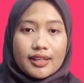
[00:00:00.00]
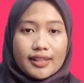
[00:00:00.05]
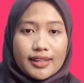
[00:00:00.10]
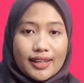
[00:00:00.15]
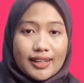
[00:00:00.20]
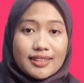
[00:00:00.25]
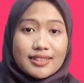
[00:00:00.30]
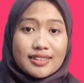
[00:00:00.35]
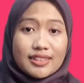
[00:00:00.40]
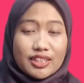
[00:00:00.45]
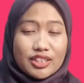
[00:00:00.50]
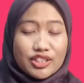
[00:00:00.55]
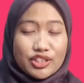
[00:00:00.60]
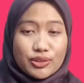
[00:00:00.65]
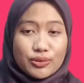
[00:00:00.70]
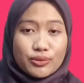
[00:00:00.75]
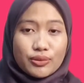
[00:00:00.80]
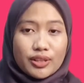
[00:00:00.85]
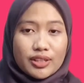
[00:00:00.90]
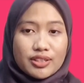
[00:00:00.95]
Next
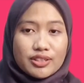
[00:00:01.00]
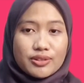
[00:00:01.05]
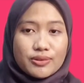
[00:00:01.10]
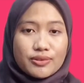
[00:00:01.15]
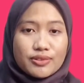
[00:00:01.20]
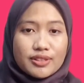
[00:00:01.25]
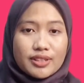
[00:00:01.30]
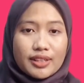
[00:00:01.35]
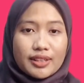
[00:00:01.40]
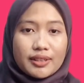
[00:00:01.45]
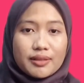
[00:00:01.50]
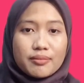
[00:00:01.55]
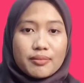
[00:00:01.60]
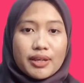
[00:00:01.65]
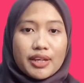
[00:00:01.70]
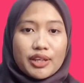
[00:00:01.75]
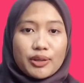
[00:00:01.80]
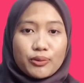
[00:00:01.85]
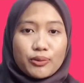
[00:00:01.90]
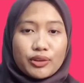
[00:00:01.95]
issue is using the
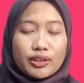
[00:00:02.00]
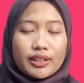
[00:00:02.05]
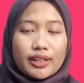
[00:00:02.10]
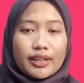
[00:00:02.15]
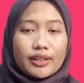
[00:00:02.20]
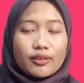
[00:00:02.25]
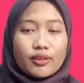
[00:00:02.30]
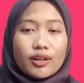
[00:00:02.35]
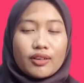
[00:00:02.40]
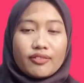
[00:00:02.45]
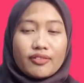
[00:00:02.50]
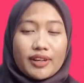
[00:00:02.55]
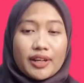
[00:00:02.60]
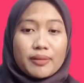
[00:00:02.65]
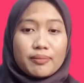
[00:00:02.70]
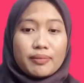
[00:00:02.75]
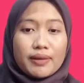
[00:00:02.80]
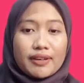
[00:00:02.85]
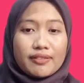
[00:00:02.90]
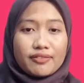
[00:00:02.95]
manual and offline
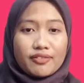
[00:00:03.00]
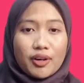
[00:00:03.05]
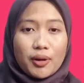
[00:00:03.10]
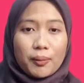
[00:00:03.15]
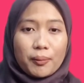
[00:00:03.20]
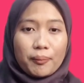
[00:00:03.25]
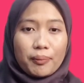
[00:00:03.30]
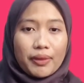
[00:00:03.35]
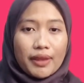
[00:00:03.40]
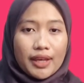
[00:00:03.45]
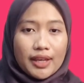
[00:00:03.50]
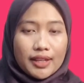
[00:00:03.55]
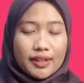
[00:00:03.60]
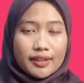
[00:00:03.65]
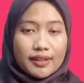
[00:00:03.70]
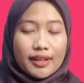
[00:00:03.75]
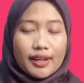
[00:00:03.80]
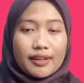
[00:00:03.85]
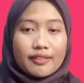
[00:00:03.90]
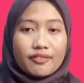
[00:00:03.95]
platform.
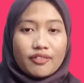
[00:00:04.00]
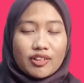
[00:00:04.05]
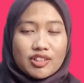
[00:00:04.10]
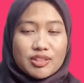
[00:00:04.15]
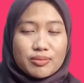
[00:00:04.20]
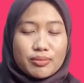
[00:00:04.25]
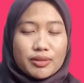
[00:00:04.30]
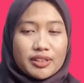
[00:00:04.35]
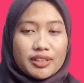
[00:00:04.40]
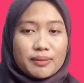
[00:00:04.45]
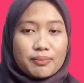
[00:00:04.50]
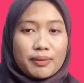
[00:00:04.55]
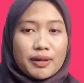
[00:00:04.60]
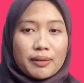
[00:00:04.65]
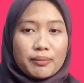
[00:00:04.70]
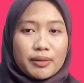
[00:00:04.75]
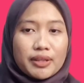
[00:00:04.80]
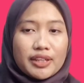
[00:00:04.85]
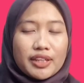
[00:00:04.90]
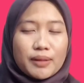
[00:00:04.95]
The Enforcement
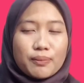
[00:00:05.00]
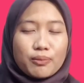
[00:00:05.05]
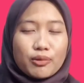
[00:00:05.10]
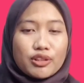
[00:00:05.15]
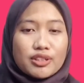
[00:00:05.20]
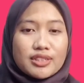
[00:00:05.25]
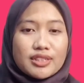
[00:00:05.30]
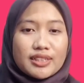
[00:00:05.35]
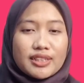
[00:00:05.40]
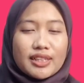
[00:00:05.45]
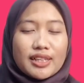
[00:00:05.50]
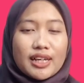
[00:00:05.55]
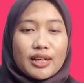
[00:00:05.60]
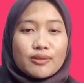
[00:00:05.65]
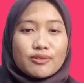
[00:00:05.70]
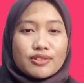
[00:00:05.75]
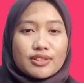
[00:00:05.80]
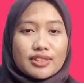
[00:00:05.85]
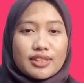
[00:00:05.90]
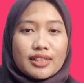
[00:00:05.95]
Department Ipoh City
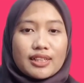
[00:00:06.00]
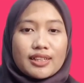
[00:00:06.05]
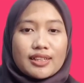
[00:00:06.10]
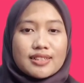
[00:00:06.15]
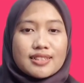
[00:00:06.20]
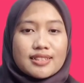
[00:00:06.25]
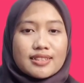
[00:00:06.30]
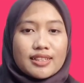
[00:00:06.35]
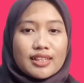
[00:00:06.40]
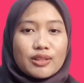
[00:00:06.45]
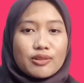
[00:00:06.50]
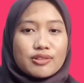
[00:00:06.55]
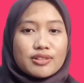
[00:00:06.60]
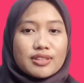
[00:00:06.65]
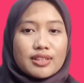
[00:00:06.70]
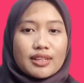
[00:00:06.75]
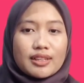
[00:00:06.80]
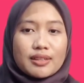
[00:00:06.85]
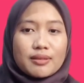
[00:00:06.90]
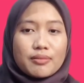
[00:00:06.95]
Council is still
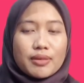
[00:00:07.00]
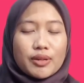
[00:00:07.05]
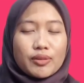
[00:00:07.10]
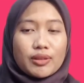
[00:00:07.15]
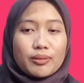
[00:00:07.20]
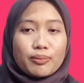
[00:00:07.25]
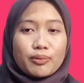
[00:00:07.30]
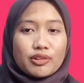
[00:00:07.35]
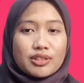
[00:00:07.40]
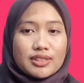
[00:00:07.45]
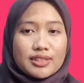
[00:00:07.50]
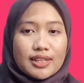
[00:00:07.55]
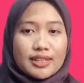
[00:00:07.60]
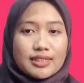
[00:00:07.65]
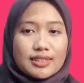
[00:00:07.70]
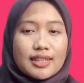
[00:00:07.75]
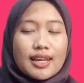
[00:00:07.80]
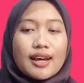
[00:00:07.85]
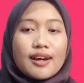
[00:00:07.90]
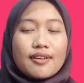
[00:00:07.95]
using the manual
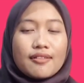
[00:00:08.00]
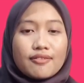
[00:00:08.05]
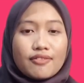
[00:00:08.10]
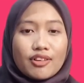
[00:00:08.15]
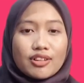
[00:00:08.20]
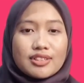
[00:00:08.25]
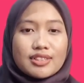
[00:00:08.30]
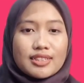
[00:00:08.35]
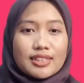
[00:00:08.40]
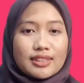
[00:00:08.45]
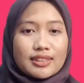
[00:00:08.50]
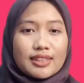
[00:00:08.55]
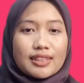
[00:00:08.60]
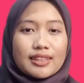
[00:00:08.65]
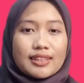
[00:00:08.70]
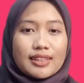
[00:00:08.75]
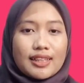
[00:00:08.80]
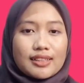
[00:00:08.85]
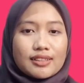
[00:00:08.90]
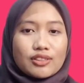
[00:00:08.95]
process for certain
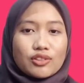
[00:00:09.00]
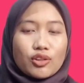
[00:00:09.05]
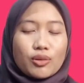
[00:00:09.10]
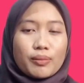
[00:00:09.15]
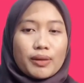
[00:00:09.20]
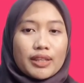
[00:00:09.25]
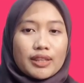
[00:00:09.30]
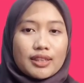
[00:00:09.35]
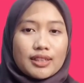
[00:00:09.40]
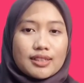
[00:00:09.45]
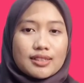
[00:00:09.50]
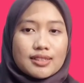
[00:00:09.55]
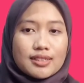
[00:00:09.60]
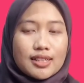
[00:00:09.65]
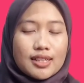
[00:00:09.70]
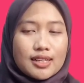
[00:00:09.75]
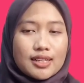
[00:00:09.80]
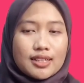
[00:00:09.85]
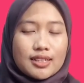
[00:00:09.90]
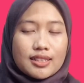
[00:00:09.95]
tasks or matters.
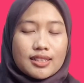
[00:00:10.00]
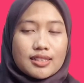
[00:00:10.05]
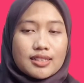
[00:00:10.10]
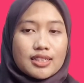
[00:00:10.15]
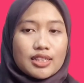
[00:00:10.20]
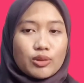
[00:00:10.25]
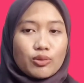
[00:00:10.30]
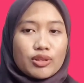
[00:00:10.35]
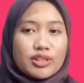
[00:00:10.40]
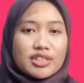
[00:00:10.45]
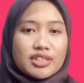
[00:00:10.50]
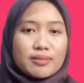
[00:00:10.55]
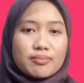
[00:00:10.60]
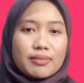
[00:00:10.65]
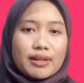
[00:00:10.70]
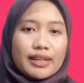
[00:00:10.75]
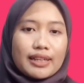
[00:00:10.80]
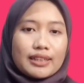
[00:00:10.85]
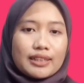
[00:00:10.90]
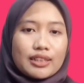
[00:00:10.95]
This situation
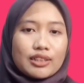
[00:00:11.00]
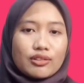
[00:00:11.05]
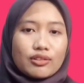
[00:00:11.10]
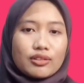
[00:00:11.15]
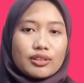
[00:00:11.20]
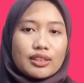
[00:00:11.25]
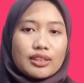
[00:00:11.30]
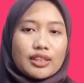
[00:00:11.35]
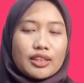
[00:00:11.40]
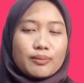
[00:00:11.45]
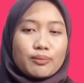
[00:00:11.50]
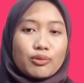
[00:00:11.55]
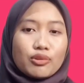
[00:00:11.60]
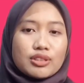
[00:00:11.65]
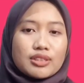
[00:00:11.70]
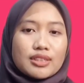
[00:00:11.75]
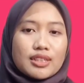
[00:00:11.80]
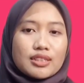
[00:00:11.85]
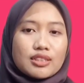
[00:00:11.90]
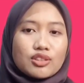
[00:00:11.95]
might lead to delayed
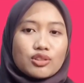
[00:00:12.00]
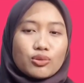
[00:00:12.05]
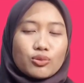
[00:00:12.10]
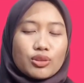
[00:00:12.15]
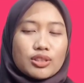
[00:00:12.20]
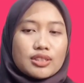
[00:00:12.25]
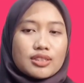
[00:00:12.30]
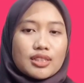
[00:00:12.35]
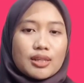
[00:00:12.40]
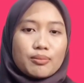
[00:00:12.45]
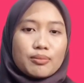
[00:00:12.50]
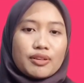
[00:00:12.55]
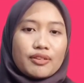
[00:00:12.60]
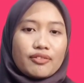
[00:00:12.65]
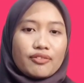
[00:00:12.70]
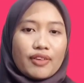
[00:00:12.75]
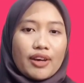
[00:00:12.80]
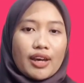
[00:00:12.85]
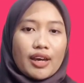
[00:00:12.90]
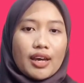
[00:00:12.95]
process towards some
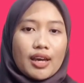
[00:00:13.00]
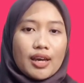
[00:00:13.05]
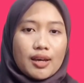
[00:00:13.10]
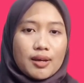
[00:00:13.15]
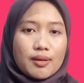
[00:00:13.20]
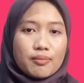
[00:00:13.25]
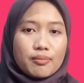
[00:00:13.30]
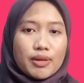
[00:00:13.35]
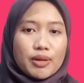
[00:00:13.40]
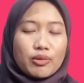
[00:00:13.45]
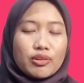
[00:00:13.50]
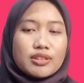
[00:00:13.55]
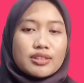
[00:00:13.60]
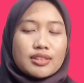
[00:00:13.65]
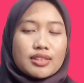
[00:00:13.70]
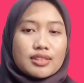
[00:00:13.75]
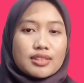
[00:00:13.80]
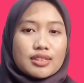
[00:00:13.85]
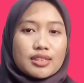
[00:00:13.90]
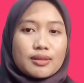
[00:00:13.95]
affair. Manual
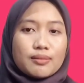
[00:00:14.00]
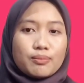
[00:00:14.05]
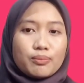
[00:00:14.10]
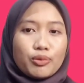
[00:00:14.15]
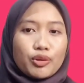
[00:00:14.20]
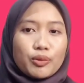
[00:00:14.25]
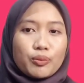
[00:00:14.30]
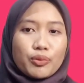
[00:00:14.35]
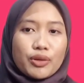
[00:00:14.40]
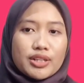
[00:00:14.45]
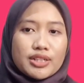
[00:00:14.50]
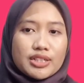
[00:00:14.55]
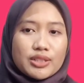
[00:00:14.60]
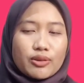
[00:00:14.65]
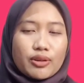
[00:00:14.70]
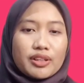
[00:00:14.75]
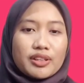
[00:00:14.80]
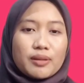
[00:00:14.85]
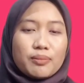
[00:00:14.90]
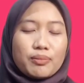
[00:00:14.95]
system put pressure
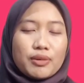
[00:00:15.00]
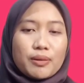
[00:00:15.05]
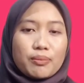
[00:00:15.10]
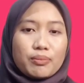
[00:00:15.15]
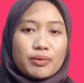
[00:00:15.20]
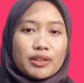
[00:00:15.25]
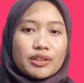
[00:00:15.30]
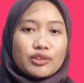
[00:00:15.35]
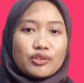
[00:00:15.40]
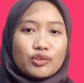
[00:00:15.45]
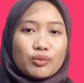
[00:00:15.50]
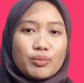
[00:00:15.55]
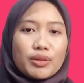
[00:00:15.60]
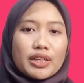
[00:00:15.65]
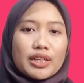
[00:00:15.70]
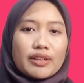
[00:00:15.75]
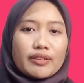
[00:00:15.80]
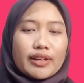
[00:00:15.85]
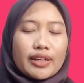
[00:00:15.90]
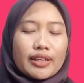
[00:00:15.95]
on the people to be
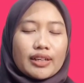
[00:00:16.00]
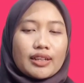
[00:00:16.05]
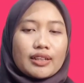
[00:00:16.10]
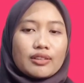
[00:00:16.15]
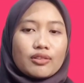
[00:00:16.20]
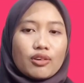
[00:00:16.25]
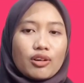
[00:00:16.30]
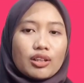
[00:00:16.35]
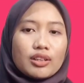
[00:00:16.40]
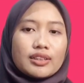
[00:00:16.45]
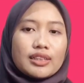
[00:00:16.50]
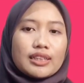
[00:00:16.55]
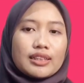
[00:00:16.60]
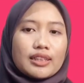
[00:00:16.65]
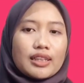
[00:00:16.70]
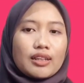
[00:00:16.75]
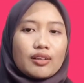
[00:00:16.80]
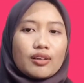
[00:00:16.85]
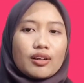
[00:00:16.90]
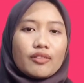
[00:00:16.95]
correct in all
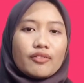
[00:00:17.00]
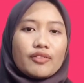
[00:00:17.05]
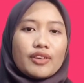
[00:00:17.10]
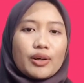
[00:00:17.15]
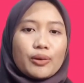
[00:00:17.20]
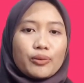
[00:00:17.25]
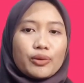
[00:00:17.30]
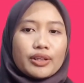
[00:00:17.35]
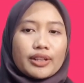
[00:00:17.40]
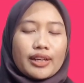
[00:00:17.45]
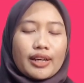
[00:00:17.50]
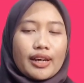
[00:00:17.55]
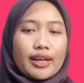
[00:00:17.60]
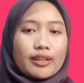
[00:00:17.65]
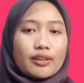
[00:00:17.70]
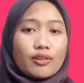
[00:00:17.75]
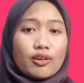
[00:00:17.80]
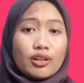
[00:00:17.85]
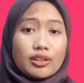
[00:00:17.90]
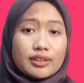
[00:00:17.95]
detail of their work at
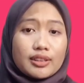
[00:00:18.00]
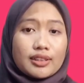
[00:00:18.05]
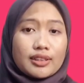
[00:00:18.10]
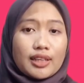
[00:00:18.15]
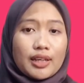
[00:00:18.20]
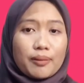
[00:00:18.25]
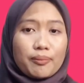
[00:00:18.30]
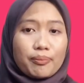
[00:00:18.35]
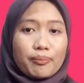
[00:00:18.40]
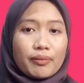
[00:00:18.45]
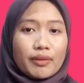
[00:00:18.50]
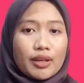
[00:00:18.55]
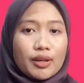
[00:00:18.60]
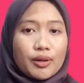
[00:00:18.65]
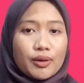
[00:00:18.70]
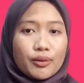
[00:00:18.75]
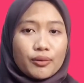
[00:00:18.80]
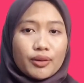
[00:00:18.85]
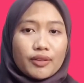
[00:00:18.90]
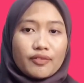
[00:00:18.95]
all the time.
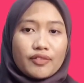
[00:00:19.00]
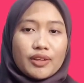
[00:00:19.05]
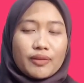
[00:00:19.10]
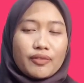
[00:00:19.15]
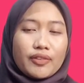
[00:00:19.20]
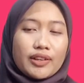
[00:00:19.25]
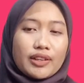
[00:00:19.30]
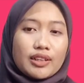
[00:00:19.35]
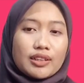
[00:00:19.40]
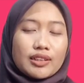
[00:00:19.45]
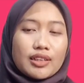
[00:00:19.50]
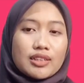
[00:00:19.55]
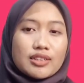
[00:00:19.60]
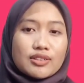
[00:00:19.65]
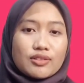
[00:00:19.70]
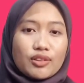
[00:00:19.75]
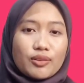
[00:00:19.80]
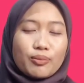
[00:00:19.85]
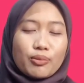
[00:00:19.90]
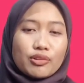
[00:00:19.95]
With difficult and
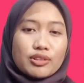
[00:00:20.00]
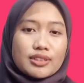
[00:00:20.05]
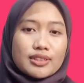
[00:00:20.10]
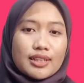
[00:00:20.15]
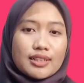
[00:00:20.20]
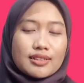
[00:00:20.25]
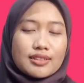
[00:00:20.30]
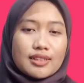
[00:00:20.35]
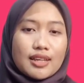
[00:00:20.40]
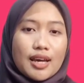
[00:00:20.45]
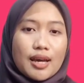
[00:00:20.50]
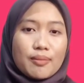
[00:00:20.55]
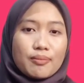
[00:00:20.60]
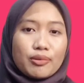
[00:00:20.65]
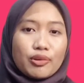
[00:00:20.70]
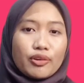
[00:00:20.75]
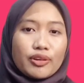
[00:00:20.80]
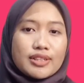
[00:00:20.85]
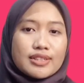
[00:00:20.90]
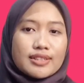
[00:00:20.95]
slow process,
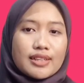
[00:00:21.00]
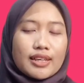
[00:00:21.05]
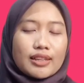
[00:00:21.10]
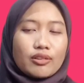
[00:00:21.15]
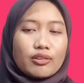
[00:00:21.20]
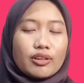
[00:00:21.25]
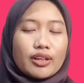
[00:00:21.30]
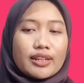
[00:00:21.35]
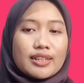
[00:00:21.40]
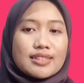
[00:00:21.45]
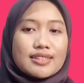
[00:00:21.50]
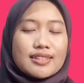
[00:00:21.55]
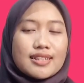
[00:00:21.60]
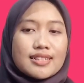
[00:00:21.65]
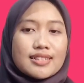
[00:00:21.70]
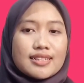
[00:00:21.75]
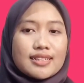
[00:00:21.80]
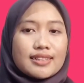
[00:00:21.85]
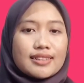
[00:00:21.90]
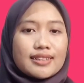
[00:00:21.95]
employees at the
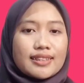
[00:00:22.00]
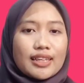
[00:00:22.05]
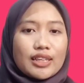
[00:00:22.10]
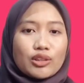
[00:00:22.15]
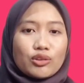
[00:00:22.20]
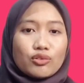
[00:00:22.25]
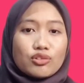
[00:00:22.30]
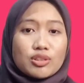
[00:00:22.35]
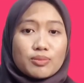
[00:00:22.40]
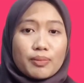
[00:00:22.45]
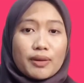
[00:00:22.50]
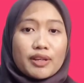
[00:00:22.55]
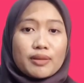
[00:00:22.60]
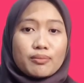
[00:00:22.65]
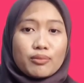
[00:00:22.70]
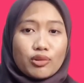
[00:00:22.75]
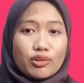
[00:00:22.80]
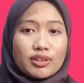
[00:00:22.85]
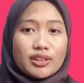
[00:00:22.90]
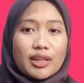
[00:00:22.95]
organization tend to spend
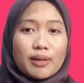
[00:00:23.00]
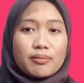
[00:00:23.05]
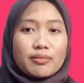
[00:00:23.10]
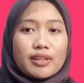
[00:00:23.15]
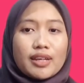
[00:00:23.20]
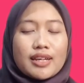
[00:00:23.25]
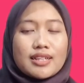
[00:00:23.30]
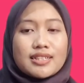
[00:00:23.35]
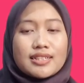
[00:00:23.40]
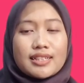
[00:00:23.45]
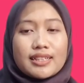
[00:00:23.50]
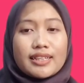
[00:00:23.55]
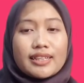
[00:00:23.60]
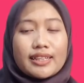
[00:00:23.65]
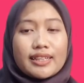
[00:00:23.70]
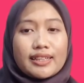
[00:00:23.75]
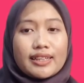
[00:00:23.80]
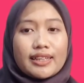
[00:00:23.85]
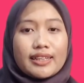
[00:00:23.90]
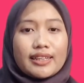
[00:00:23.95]
more time than actually
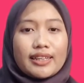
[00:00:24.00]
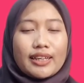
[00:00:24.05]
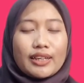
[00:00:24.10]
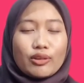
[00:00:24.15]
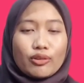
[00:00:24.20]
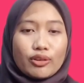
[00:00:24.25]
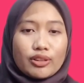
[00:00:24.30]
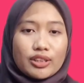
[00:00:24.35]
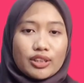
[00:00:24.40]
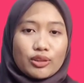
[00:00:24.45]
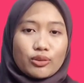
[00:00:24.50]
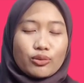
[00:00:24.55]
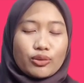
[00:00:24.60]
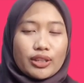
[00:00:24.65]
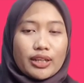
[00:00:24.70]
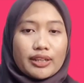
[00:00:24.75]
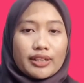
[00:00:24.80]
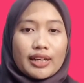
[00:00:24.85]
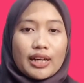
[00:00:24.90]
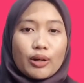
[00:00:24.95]
needed in order to
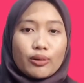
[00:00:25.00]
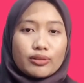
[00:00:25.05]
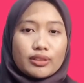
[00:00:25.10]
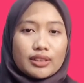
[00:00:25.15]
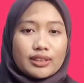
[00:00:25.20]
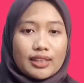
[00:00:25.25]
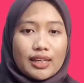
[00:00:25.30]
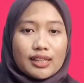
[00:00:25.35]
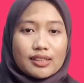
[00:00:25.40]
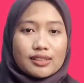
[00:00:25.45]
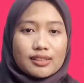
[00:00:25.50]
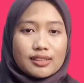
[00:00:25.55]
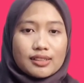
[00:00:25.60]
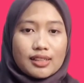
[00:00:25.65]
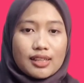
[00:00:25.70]
carry out the task.